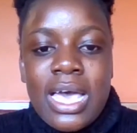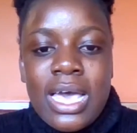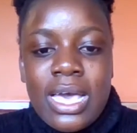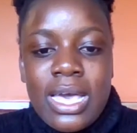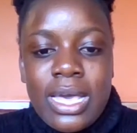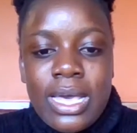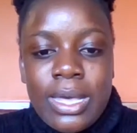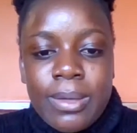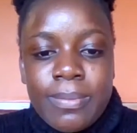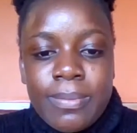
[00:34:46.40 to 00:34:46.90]

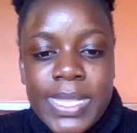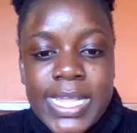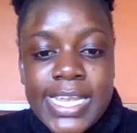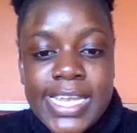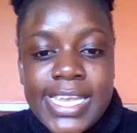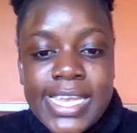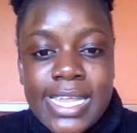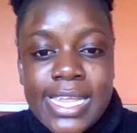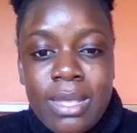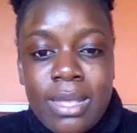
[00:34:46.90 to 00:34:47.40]

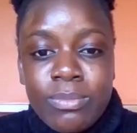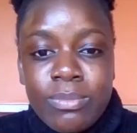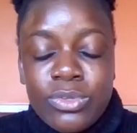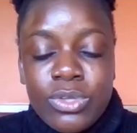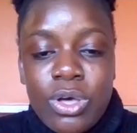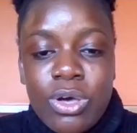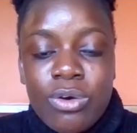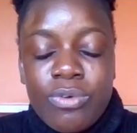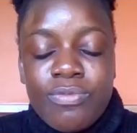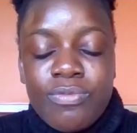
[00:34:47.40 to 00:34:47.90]
in terms
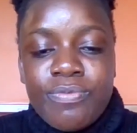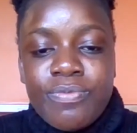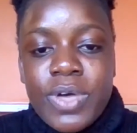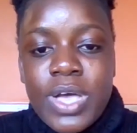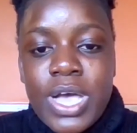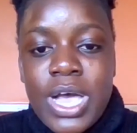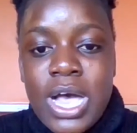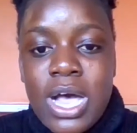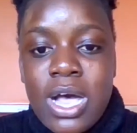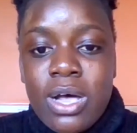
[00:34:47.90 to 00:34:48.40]
of
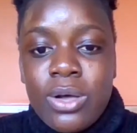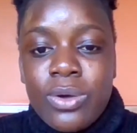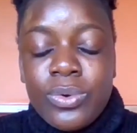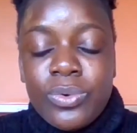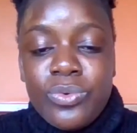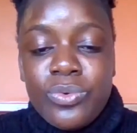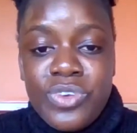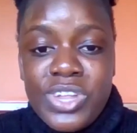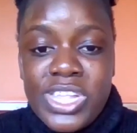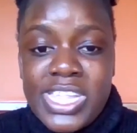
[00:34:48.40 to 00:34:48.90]
how
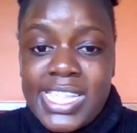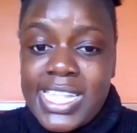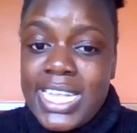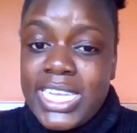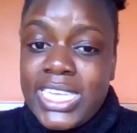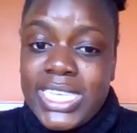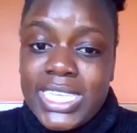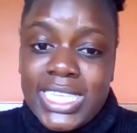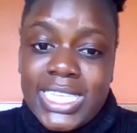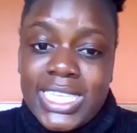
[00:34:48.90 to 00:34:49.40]

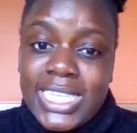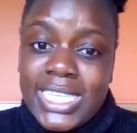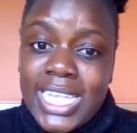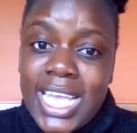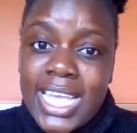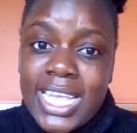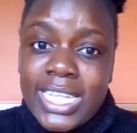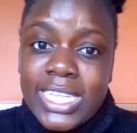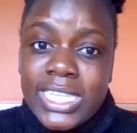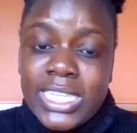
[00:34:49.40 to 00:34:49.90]
research and
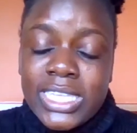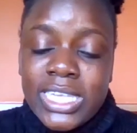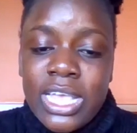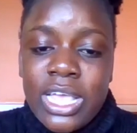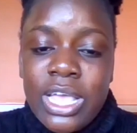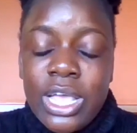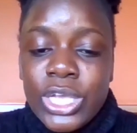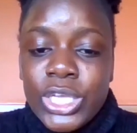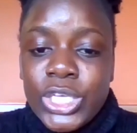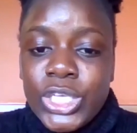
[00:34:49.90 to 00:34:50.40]
science
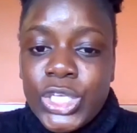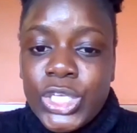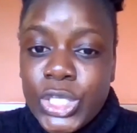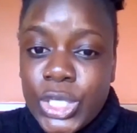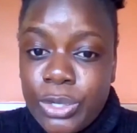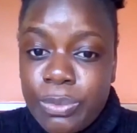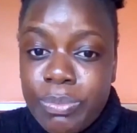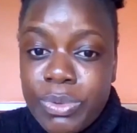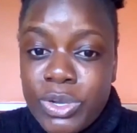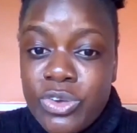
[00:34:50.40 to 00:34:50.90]

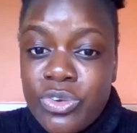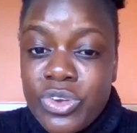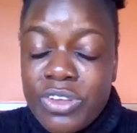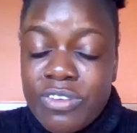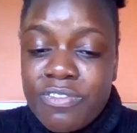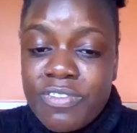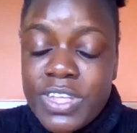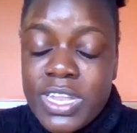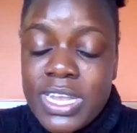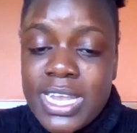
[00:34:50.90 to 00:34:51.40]
should be
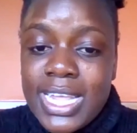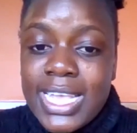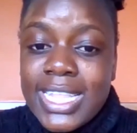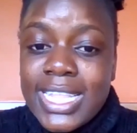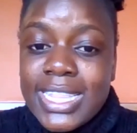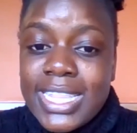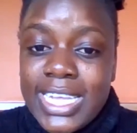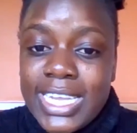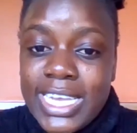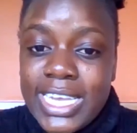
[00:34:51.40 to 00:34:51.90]
driven
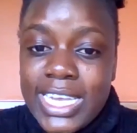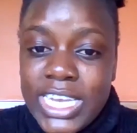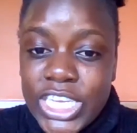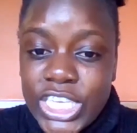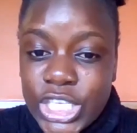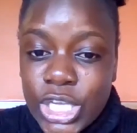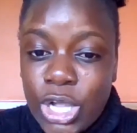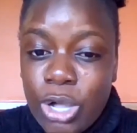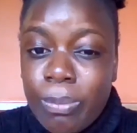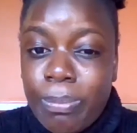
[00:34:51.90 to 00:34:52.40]
in the
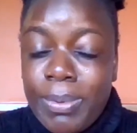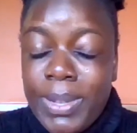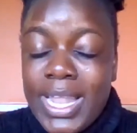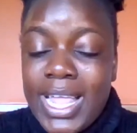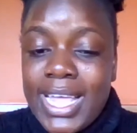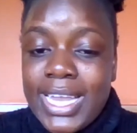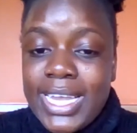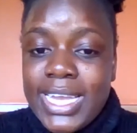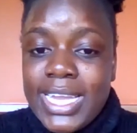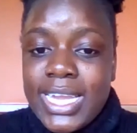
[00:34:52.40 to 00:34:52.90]
initial
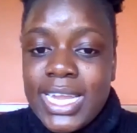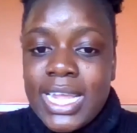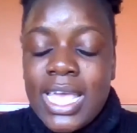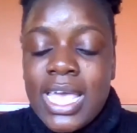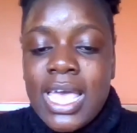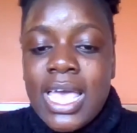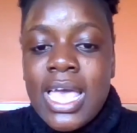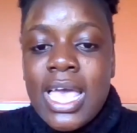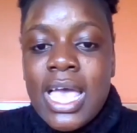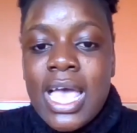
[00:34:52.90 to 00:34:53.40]
planning
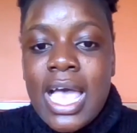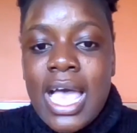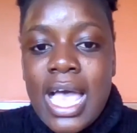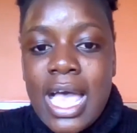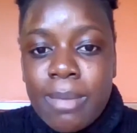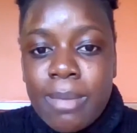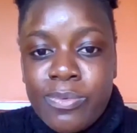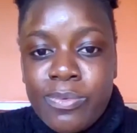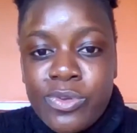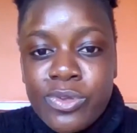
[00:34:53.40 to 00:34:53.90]

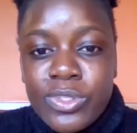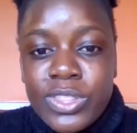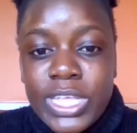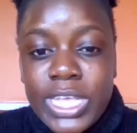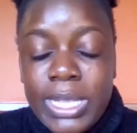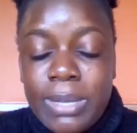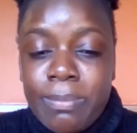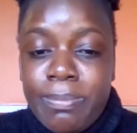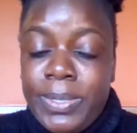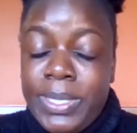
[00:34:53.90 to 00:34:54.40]
up to
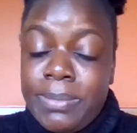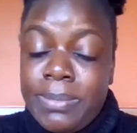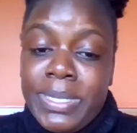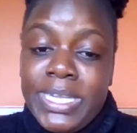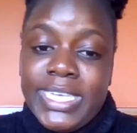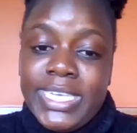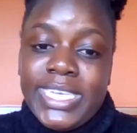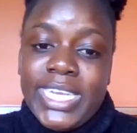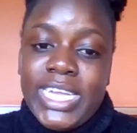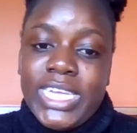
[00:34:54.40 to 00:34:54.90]
the
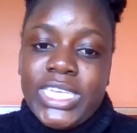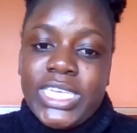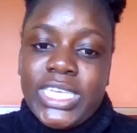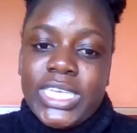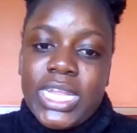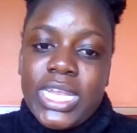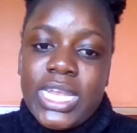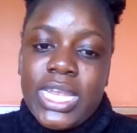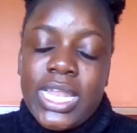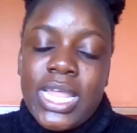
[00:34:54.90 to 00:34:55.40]

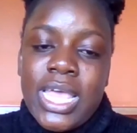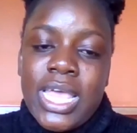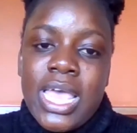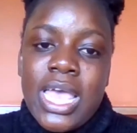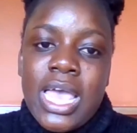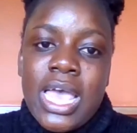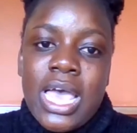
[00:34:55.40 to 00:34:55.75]
implementation